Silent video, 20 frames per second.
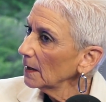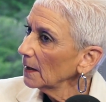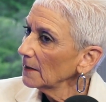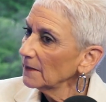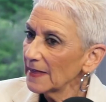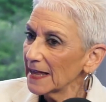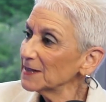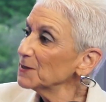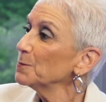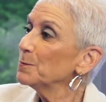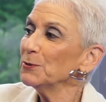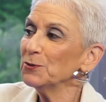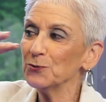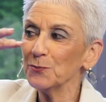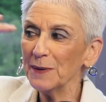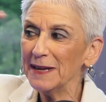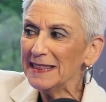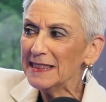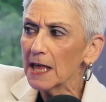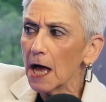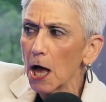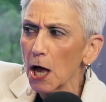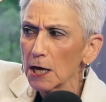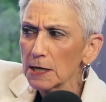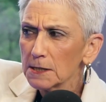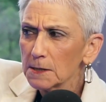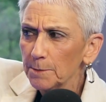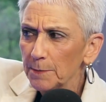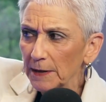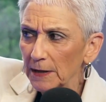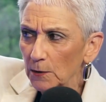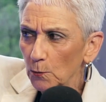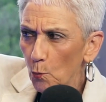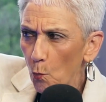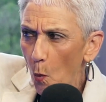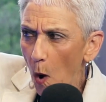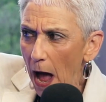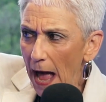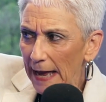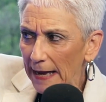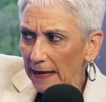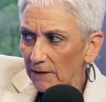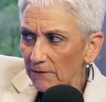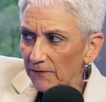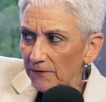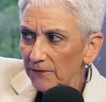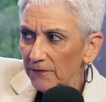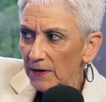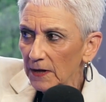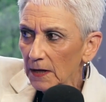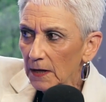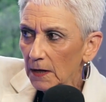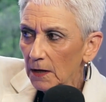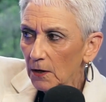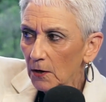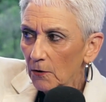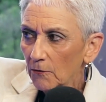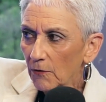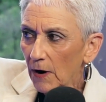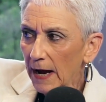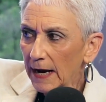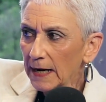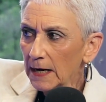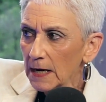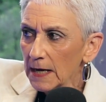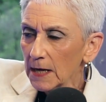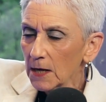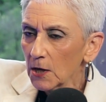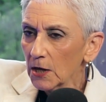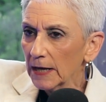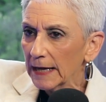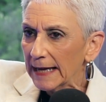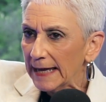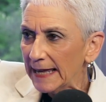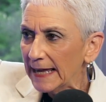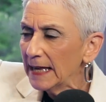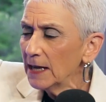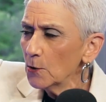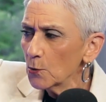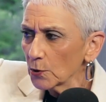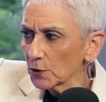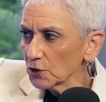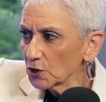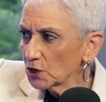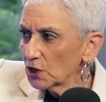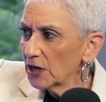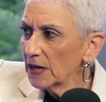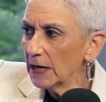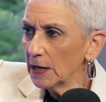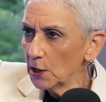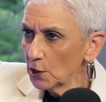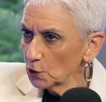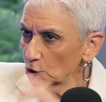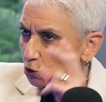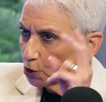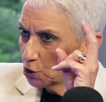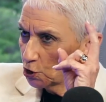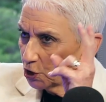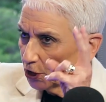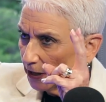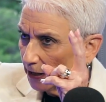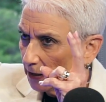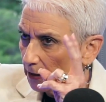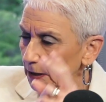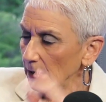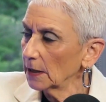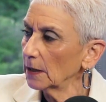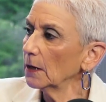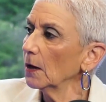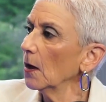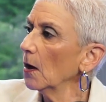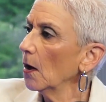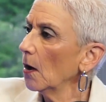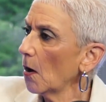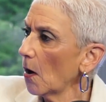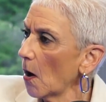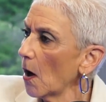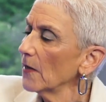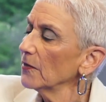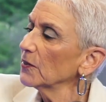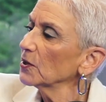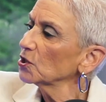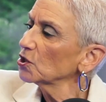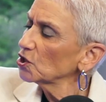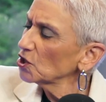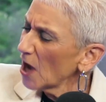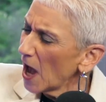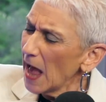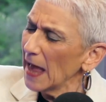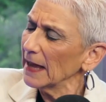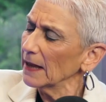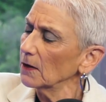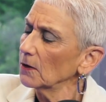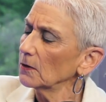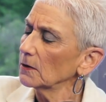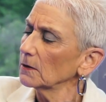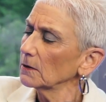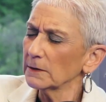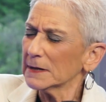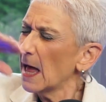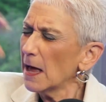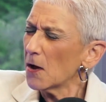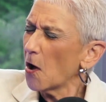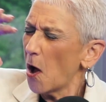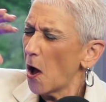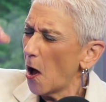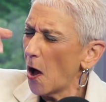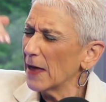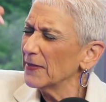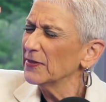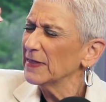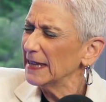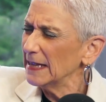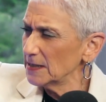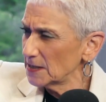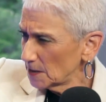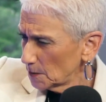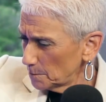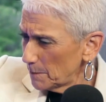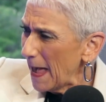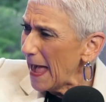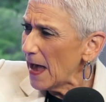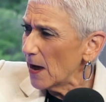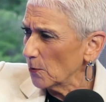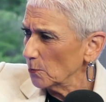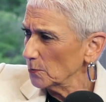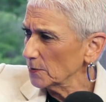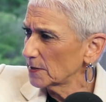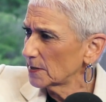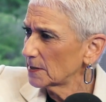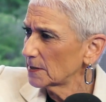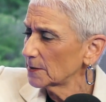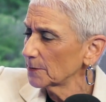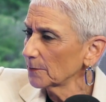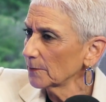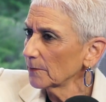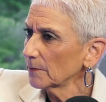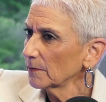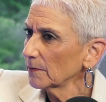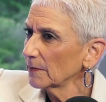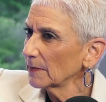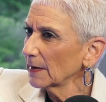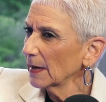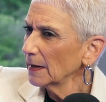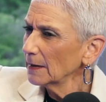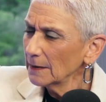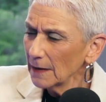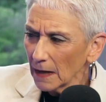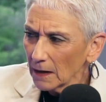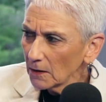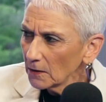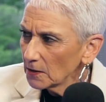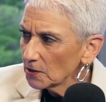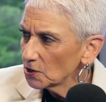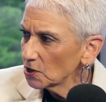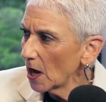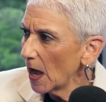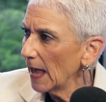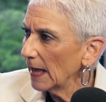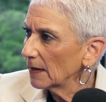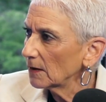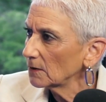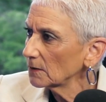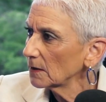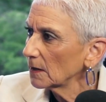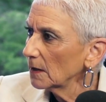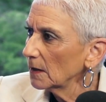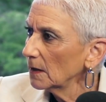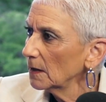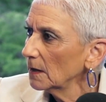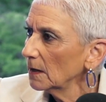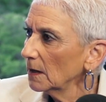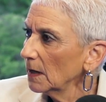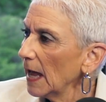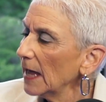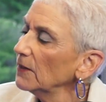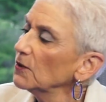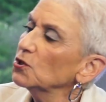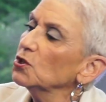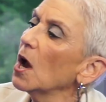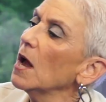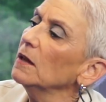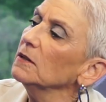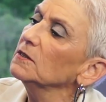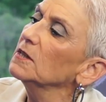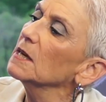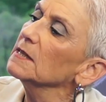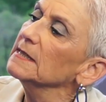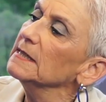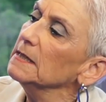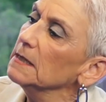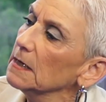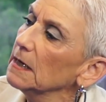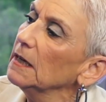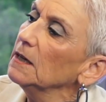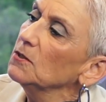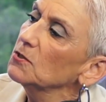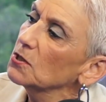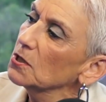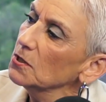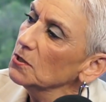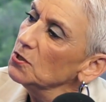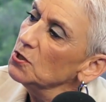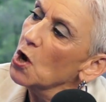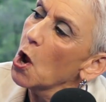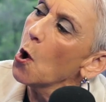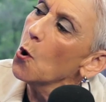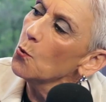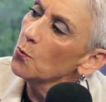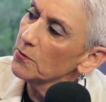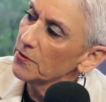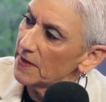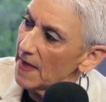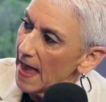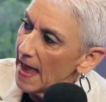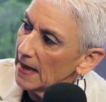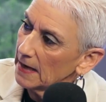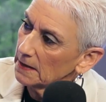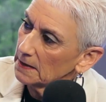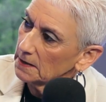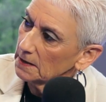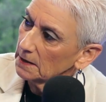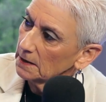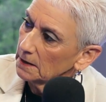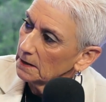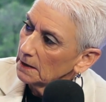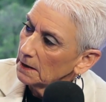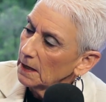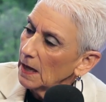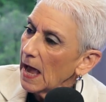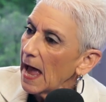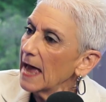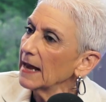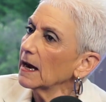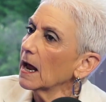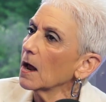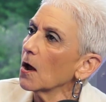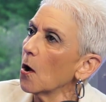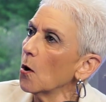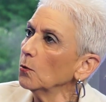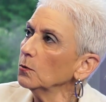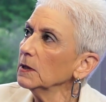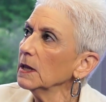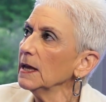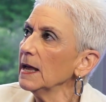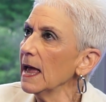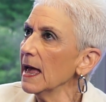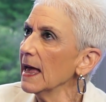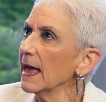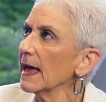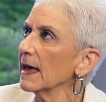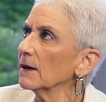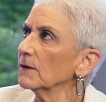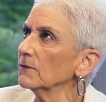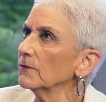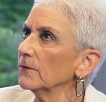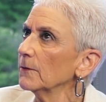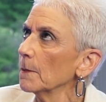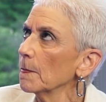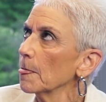that's between the husband and wife, right? He or she cheated on the child, not on the spouse, not on the child. And the child doesn't need to know that. And I only have